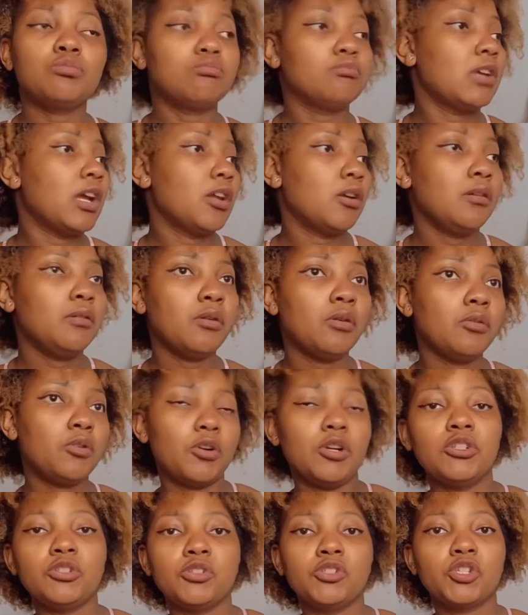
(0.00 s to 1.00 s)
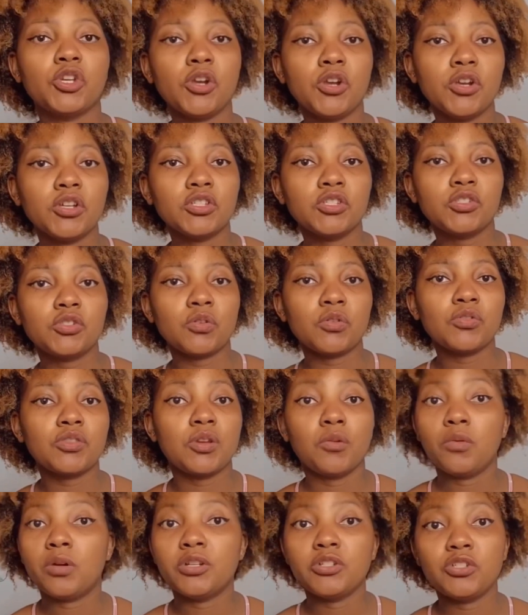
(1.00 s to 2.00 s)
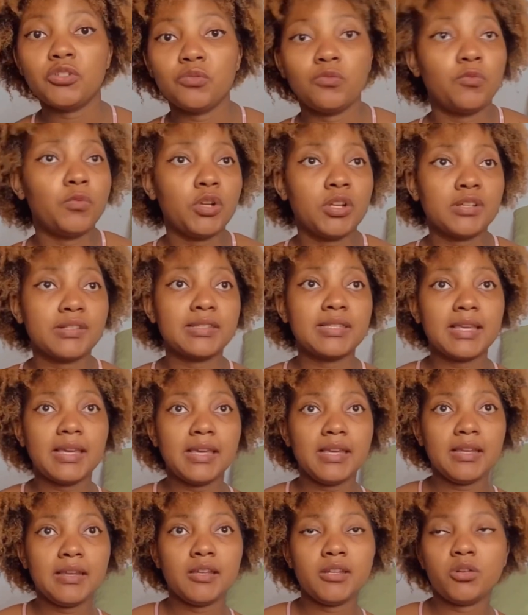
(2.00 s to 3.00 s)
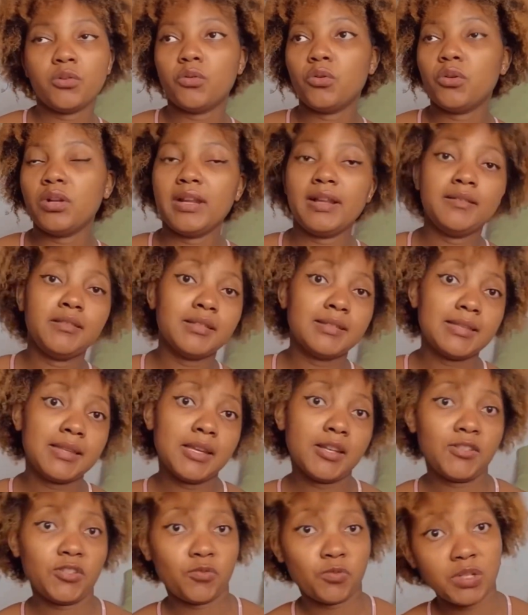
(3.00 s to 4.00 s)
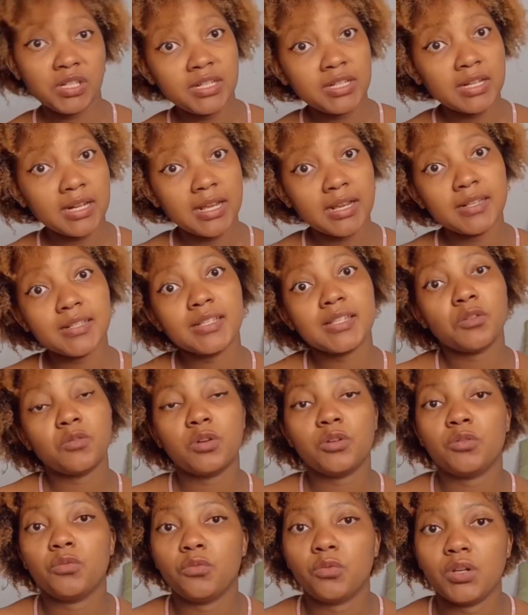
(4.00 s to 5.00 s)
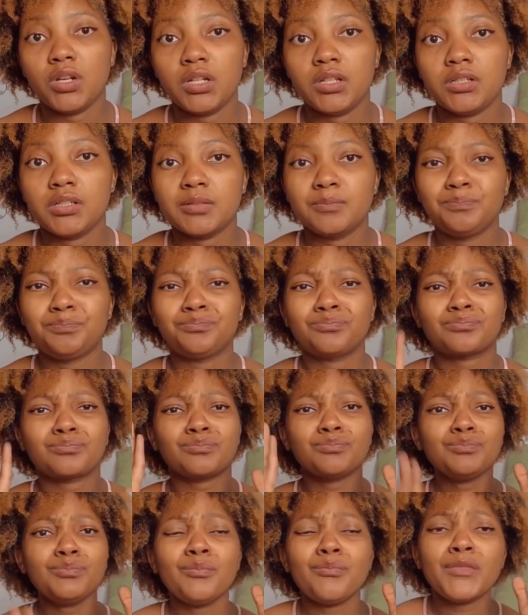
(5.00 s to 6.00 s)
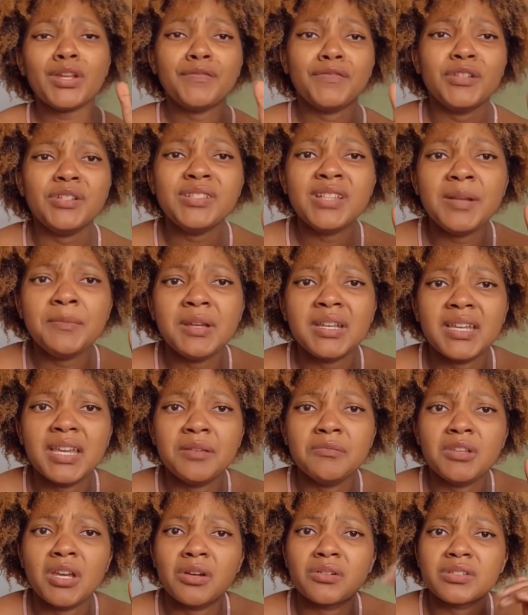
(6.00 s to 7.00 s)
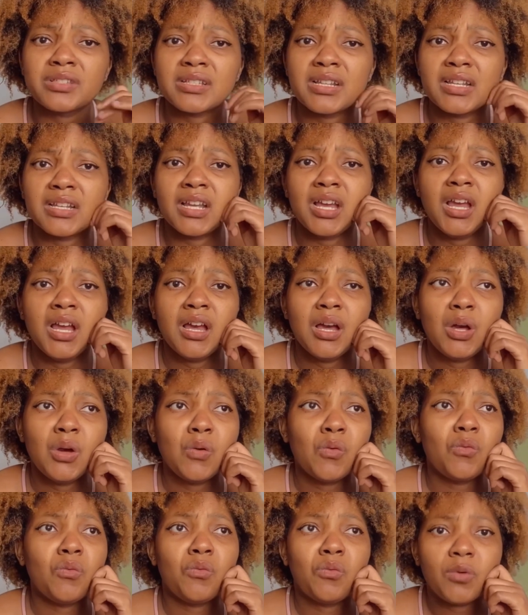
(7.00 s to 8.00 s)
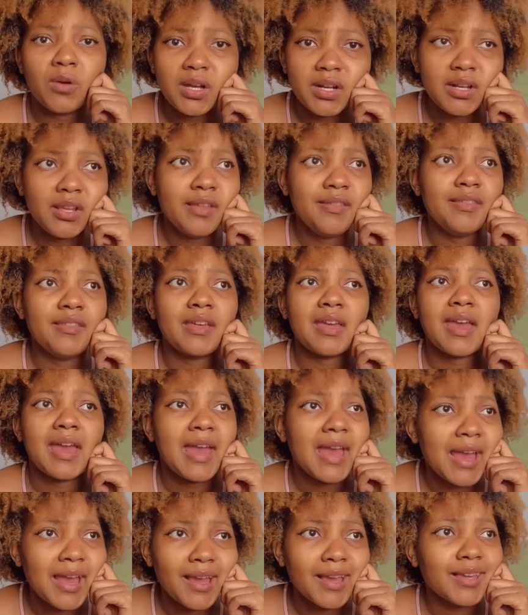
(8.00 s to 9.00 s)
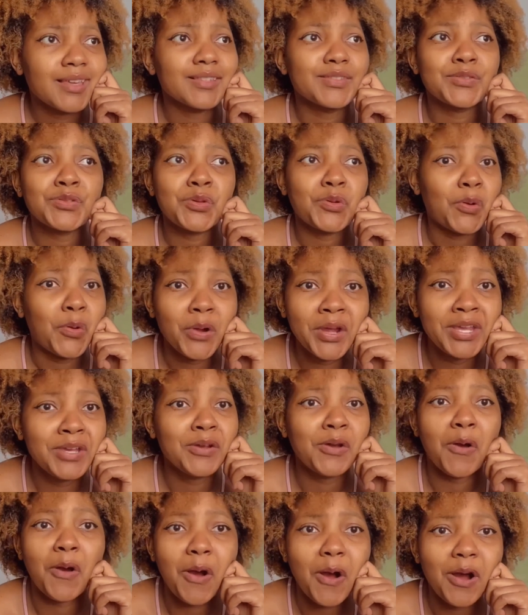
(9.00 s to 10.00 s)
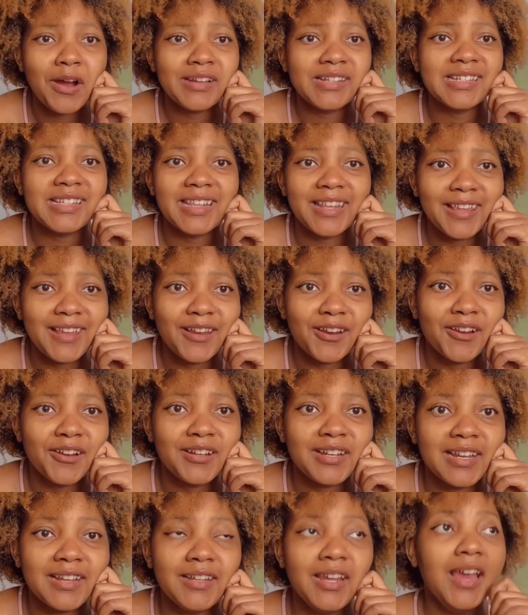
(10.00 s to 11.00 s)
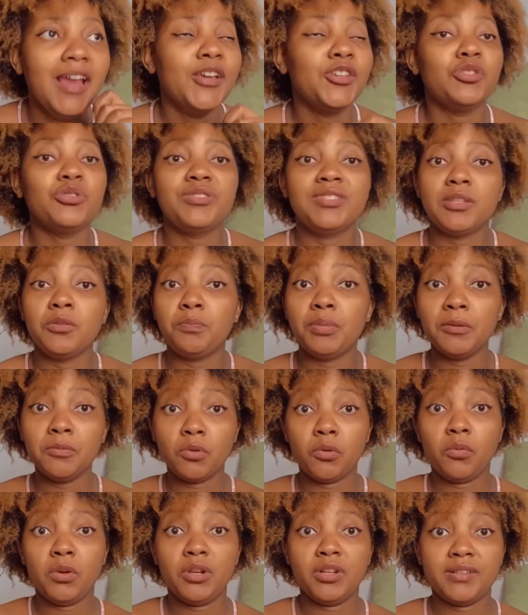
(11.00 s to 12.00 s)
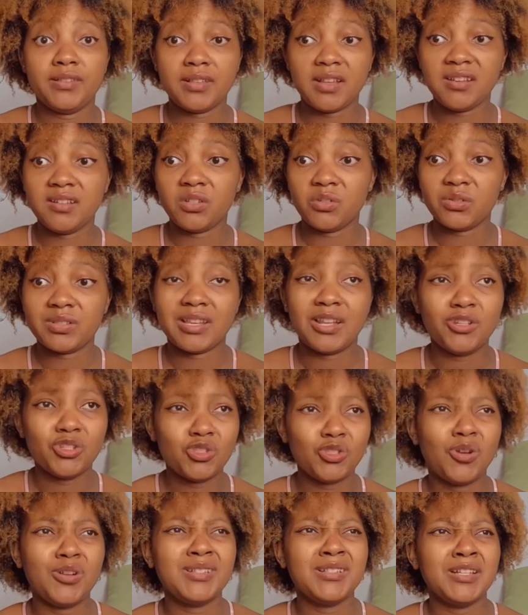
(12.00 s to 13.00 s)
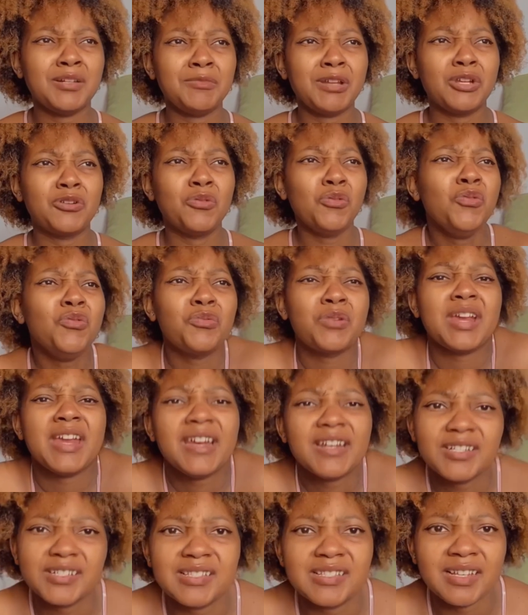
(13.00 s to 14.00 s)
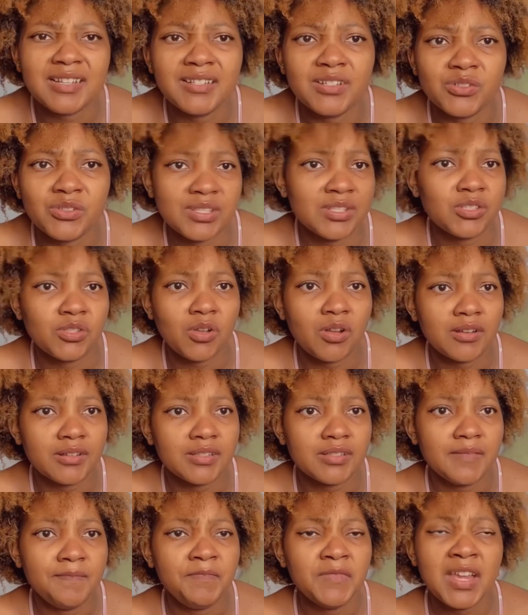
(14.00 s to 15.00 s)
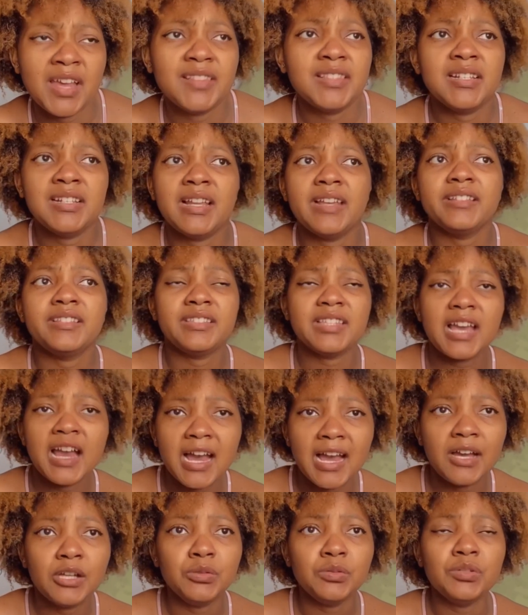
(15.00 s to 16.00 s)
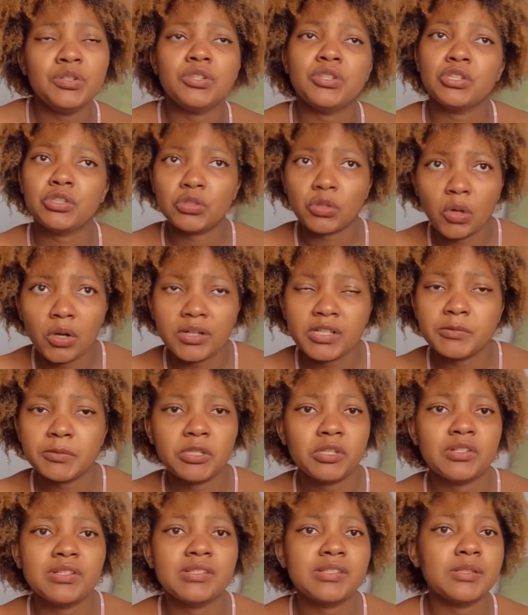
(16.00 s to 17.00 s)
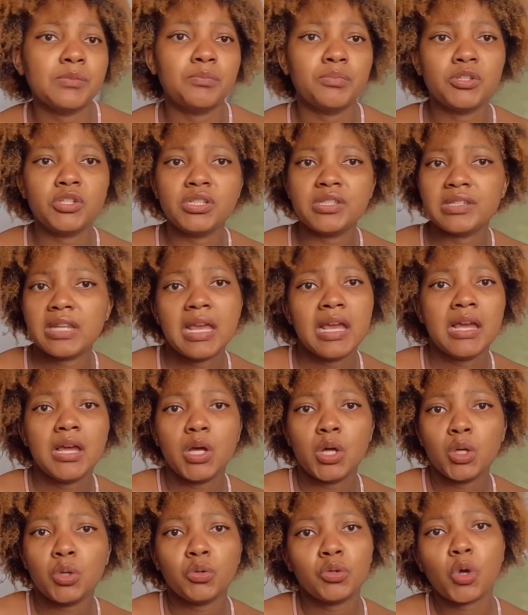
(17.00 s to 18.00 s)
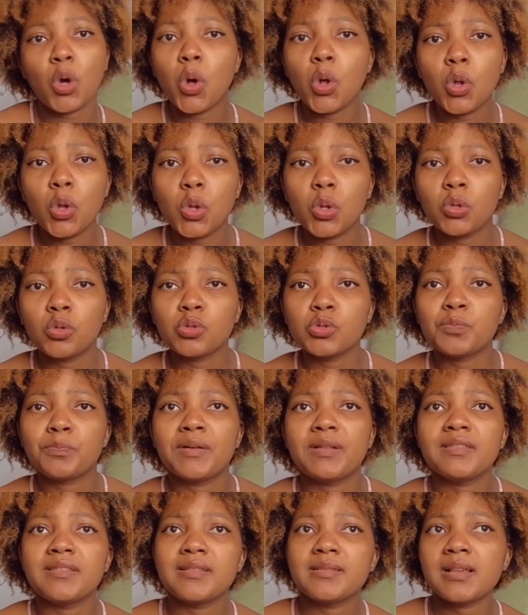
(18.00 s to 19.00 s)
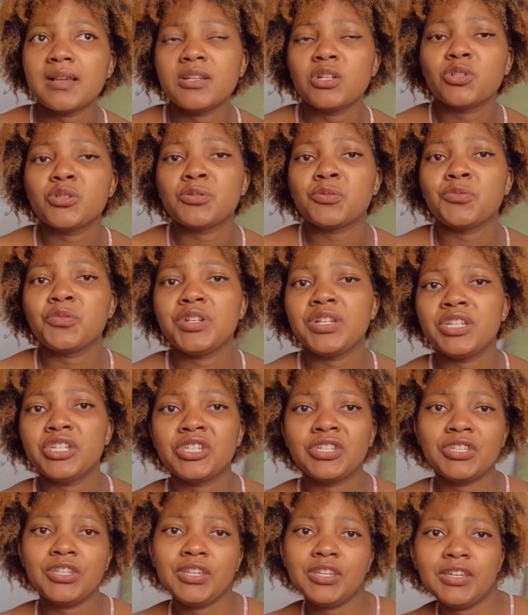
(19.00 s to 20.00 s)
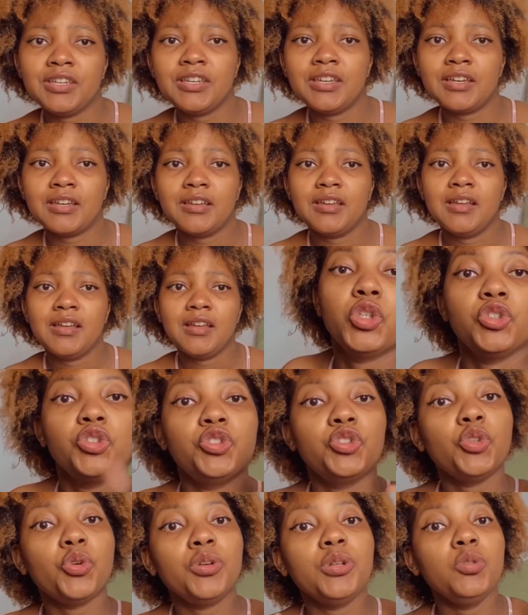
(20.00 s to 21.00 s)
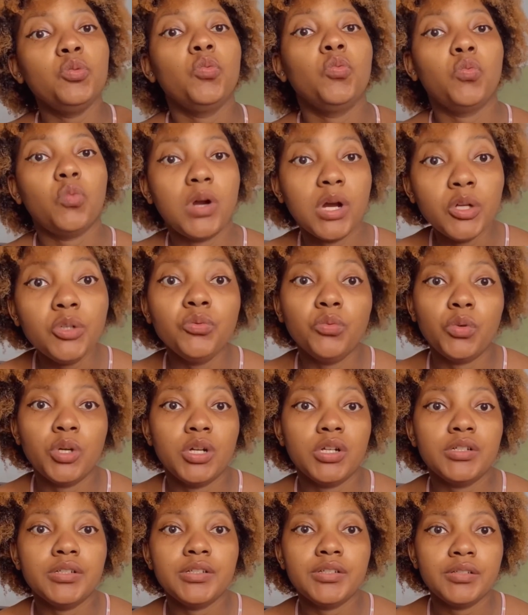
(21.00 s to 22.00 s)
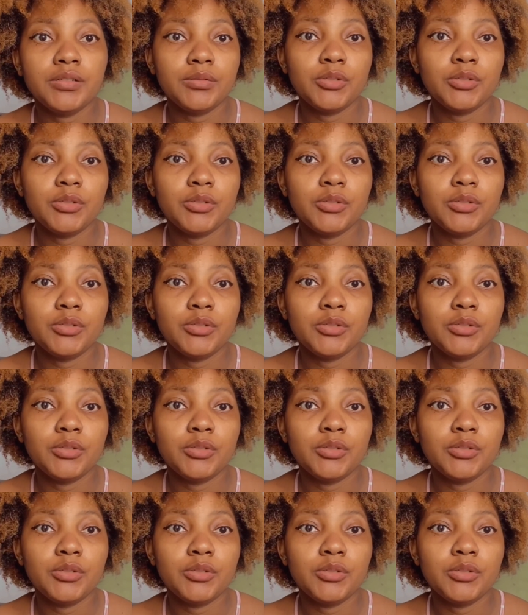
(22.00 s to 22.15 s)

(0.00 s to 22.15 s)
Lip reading: I don't know, going to church, so they want to wear a skirt, or like the skirt is really nice, they want to wear it. First time I came here, I was like, what in the heck is going on here? Like, you'd see people wearing sandals and socks, and I'm like, who wears sandals and socks? And they're like, yeah, you need the socks because it's a bit cold, but the sandals are really chic. So in one word,